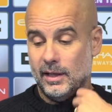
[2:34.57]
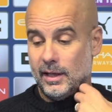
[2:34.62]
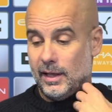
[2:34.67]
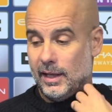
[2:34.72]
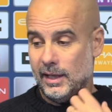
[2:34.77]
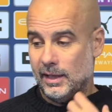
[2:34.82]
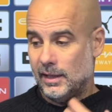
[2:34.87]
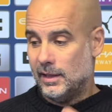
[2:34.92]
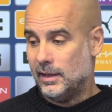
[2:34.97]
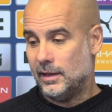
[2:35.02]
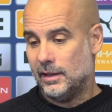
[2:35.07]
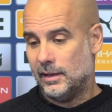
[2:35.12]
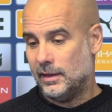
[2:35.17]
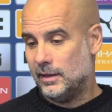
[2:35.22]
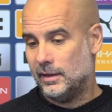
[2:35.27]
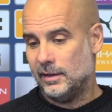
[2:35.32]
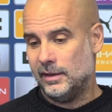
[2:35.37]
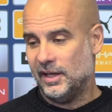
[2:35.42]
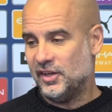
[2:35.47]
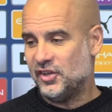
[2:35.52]
And
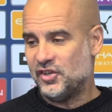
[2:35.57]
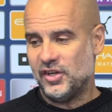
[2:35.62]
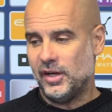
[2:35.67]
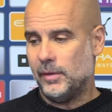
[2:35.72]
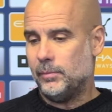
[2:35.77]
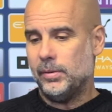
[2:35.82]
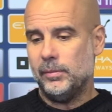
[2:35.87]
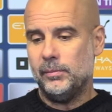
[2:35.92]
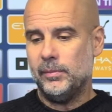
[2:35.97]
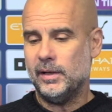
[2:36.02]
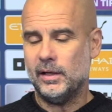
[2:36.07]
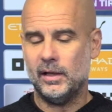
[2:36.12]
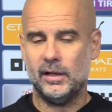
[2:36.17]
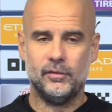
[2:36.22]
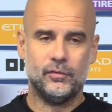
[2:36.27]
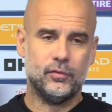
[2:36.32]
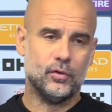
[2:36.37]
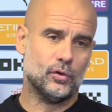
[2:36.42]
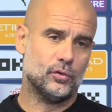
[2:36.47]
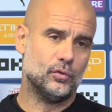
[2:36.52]
they shape immediately
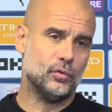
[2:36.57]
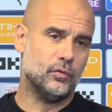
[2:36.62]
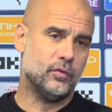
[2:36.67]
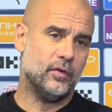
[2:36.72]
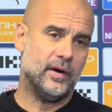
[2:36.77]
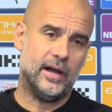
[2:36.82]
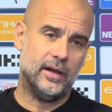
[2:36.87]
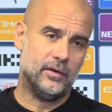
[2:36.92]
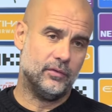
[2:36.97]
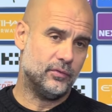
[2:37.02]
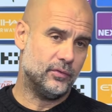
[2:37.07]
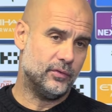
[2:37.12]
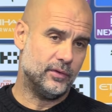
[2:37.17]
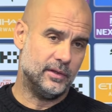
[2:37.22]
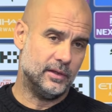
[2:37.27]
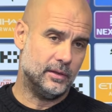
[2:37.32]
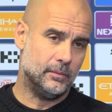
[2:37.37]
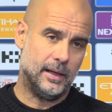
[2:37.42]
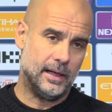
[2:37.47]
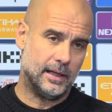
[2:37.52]
4-5
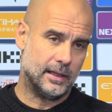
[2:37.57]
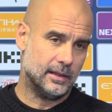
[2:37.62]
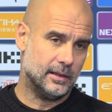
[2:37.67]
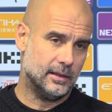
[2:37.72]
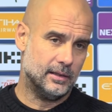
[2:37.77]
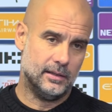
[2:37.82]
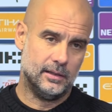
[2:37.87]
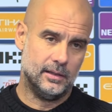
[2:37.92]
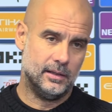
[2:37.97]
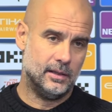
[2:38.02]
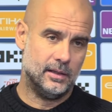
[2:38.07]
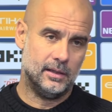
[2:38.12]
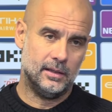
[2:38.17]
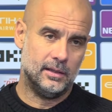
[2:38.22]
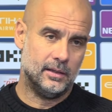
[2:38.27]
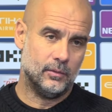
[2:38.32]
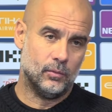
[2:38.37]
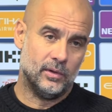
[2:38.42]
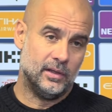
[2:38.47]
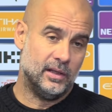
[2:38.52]
in the back.
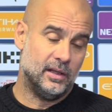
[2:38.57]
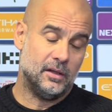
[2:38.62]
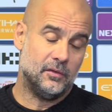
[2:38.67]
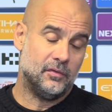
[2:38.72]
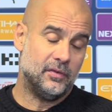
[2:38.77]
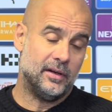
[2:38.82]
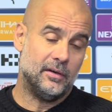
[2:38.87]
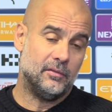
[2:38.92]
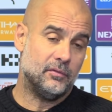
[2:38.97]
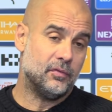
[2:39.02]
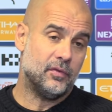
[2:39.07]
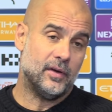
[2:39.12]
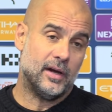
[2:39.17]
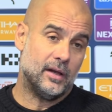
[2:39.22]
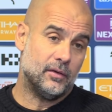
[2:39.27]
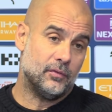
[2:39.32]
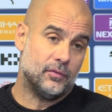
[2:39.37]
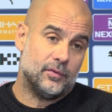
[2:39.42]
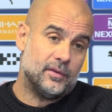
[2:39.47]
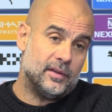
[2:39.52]
And when they defend in
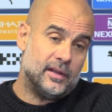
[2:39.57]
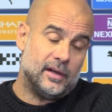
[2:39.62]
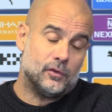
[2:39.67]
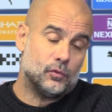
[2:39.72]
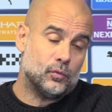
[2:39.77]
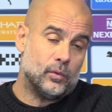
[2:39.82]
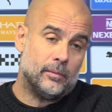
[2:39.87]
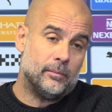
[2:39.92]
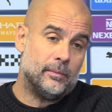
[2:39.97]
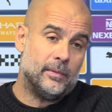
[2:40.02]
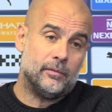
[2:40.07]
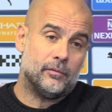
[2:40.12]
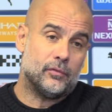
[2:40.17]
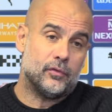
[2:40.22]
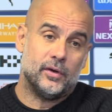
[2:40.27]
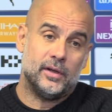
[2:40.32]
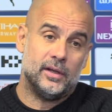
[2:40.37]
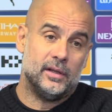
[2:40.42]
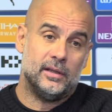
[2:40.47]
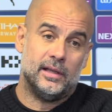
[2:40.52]
five, there is one man
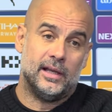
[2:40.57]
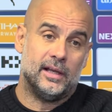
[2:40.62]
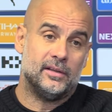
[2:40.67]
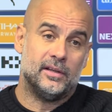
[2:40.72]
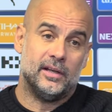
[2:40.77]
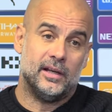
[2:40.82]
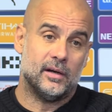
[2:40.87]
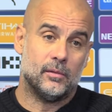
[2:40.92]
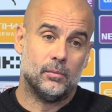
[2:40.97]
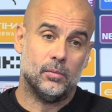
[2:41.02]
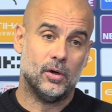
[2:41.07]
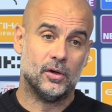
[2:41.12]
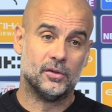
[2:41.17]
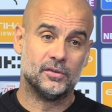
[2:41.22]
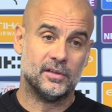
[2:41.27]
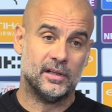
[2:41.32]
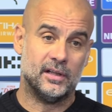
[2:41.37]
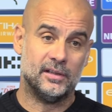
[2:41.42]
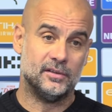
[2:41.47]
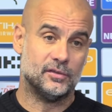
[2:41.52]
free in the 80-yard
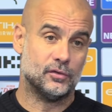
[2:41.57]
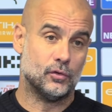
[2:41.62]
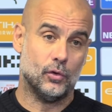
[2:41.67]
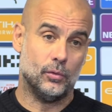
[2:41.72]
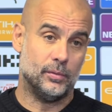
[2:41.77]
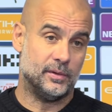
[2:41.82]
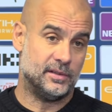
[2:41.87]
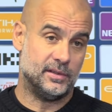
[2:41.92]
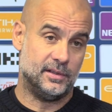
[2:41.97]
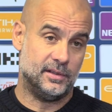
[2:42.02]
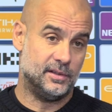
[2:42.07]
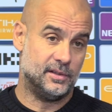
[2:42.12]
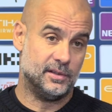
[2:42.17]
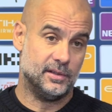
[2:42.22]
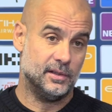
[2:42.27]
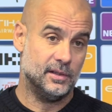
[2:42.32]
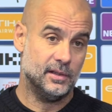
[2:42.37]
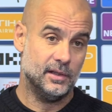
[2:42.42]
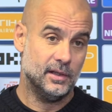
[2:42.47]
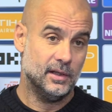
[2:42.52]
box, that is Kovacic.
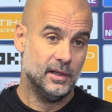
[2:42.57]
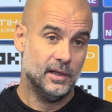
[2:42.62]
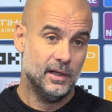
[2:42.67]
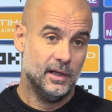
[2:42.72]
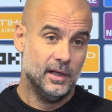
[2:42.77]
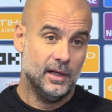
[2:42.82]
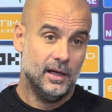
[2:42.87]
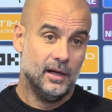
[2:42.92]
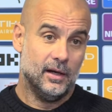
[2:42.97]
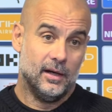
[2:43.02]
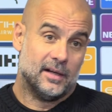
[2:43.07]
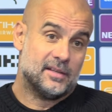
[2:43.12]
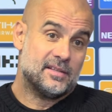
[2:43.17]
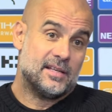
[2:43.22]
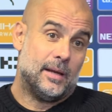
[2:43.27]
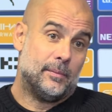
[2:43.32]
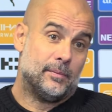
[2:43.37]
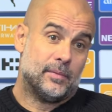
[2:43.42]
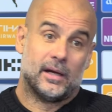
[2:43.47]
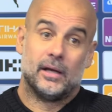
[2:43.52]

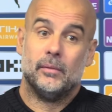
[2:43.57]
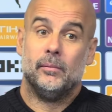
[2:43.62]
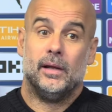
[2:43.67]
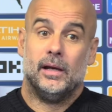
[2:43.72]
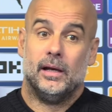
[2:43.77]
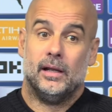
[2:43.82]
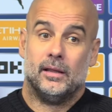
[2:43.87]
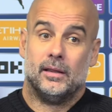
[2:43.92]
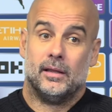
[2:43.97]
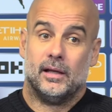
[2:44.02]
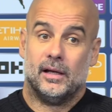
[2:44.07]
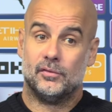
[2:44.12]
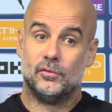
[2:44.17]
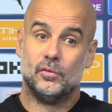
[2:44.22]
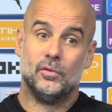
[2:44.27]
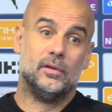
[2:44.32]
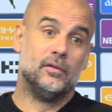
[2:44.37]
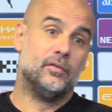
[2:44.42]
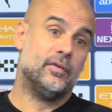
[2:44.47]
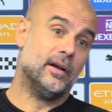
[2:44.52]
Except Jimenez has
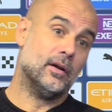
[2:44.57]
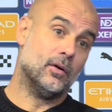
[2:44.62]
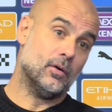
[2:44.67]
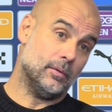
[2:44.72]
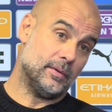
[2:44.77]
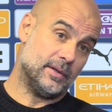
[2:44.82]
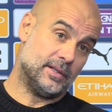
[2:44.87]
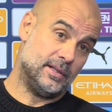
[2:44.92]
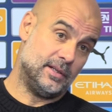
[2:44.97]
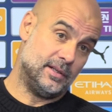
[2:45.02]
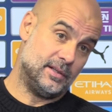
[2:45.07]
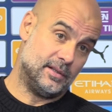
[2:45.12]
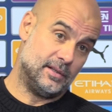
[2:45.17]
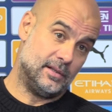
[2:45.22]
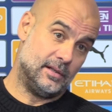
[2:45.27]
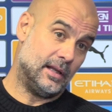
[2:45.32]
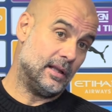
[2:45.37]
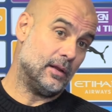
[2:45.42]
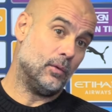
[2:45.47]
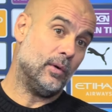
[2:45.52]
to defend Kovacic.
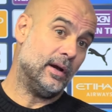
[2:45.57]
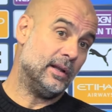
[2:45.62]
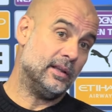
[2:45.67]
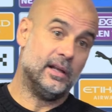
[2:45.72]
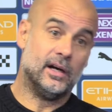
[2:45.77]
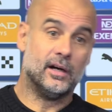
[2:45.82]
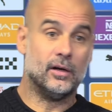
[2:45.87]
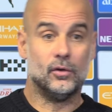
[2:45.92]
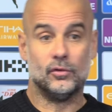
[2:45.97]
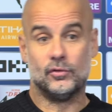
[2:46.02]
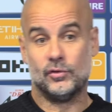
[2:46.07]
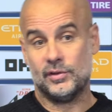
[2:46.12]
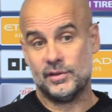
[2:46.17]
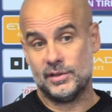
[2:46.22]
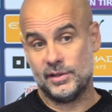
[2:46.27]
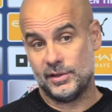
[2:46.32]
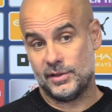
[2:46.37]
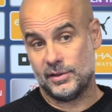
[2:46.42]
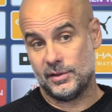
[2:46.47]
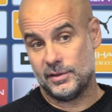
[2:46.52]
Otherwise, there are no
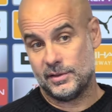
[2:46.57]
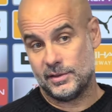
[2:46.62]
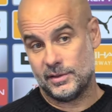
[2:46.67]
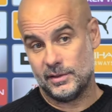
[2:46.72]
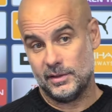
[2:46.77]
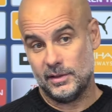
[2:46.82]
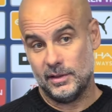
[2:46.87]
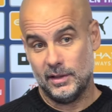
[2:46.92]
transitions.